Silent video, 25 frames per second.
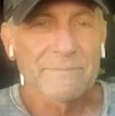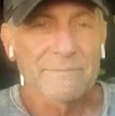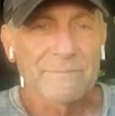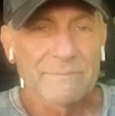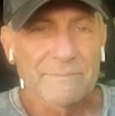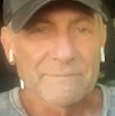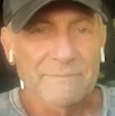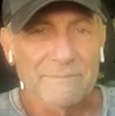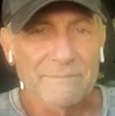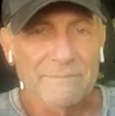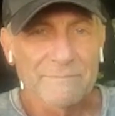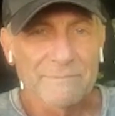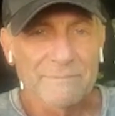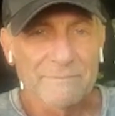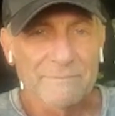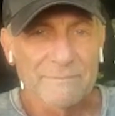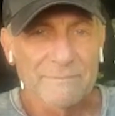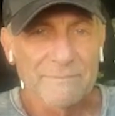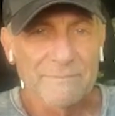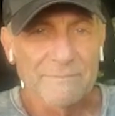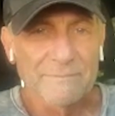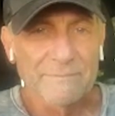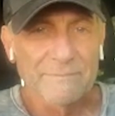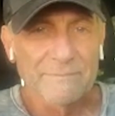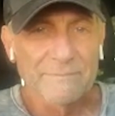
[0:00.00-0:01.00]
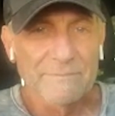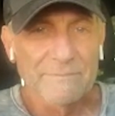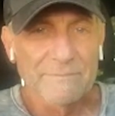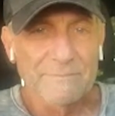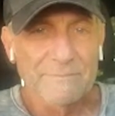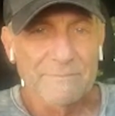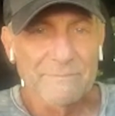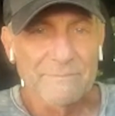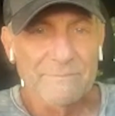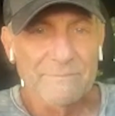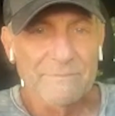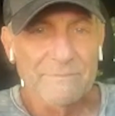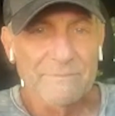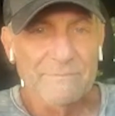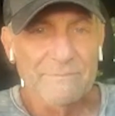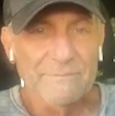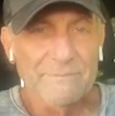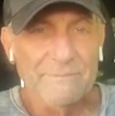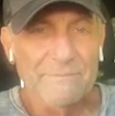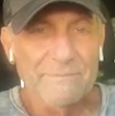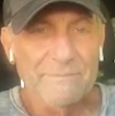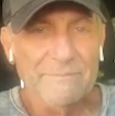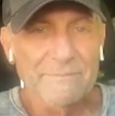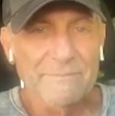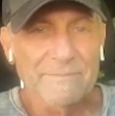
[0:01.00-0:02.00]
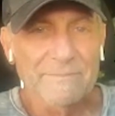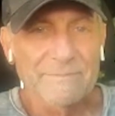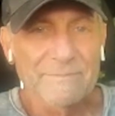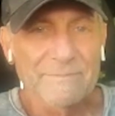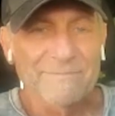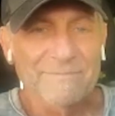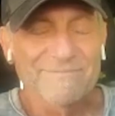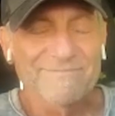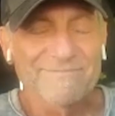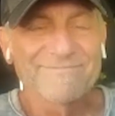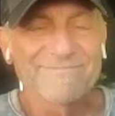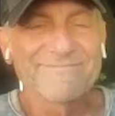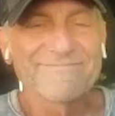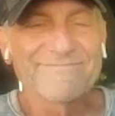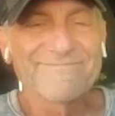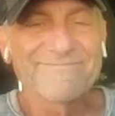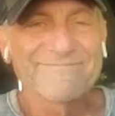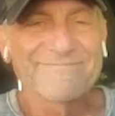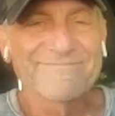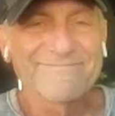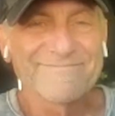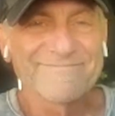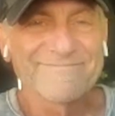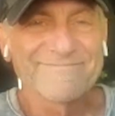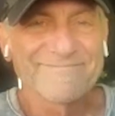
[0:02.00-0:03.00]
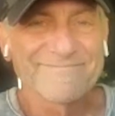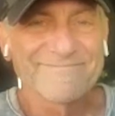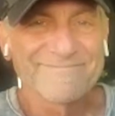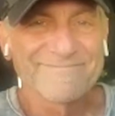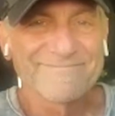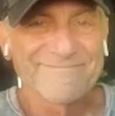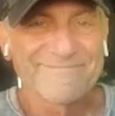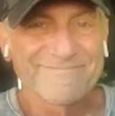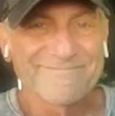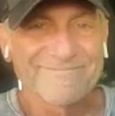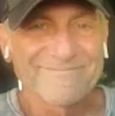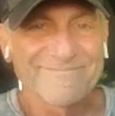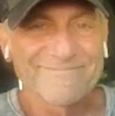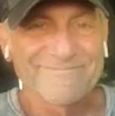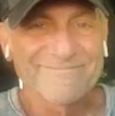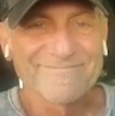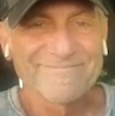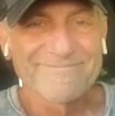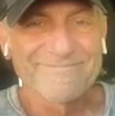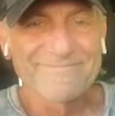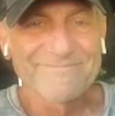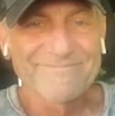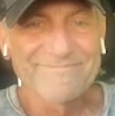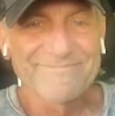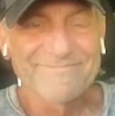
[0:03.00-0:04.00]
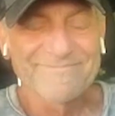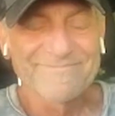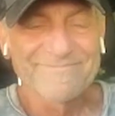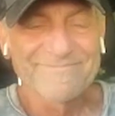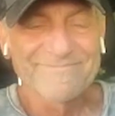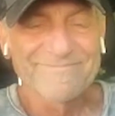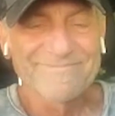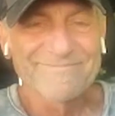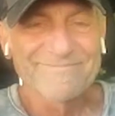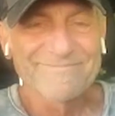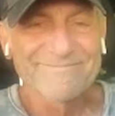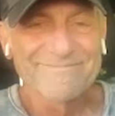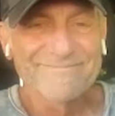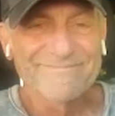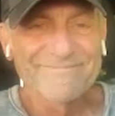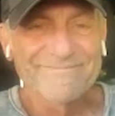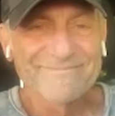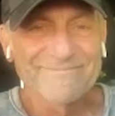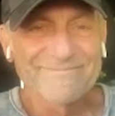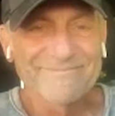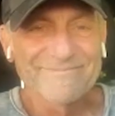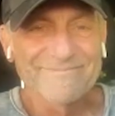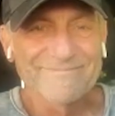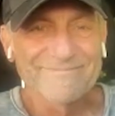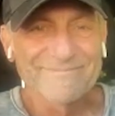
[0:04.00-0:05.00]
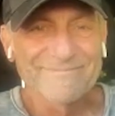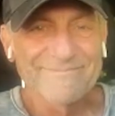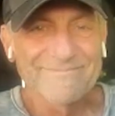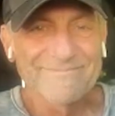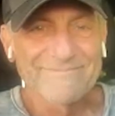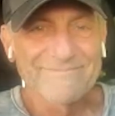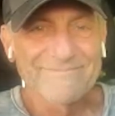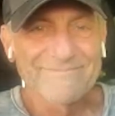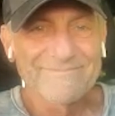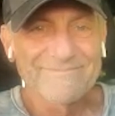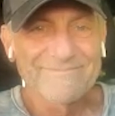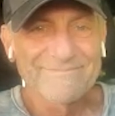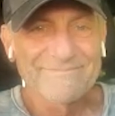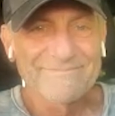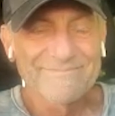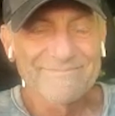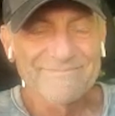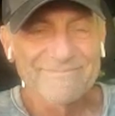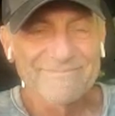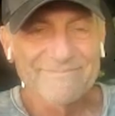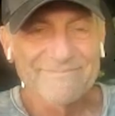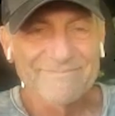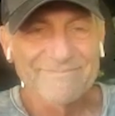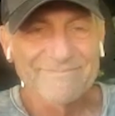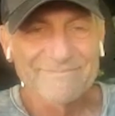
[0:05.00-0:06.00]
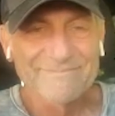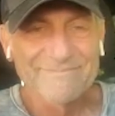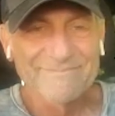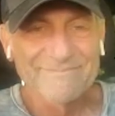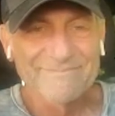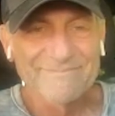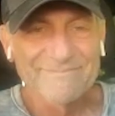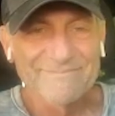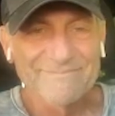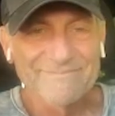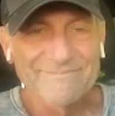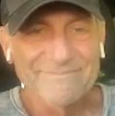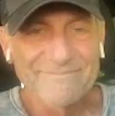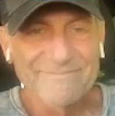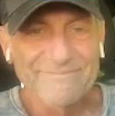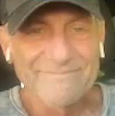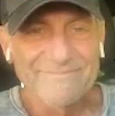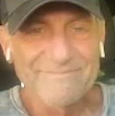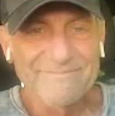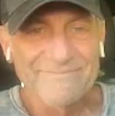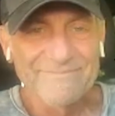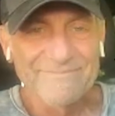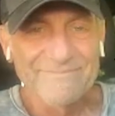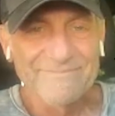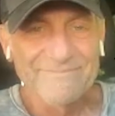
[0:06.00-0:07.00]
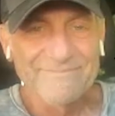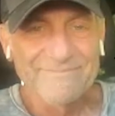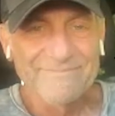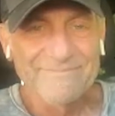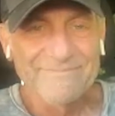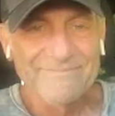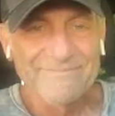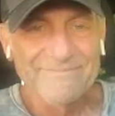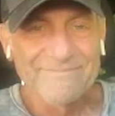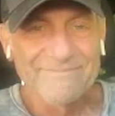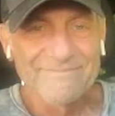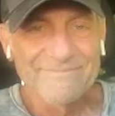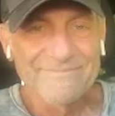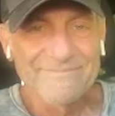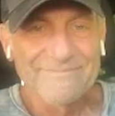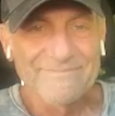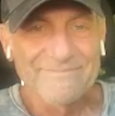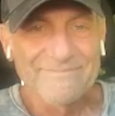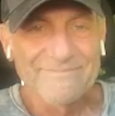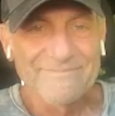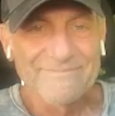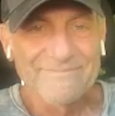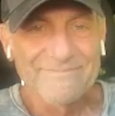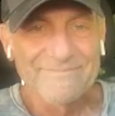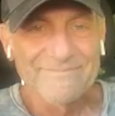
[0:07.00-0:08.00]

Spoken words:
This person isn't speaking.